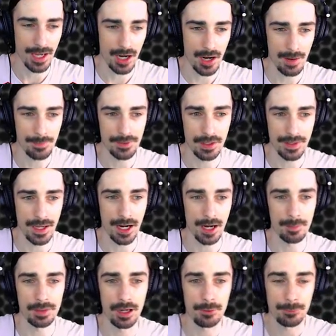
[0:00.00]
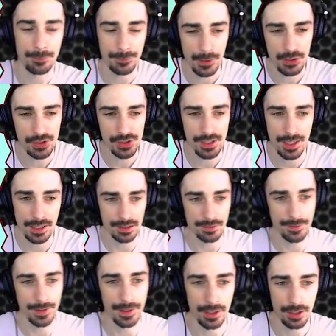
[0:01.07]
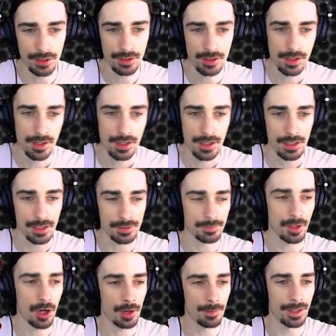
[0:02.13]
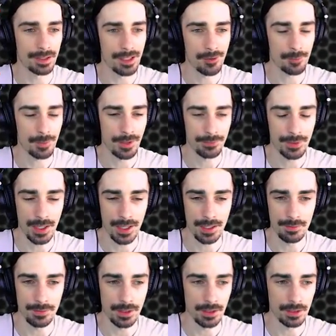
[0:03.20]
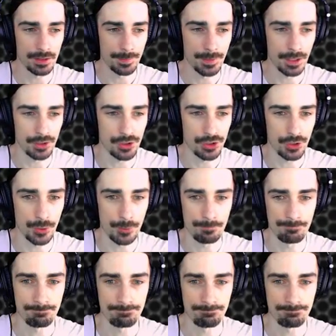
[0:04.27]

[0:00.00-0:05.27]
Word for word: there up to there, but our first elevator, I left my flying vehicle up there too.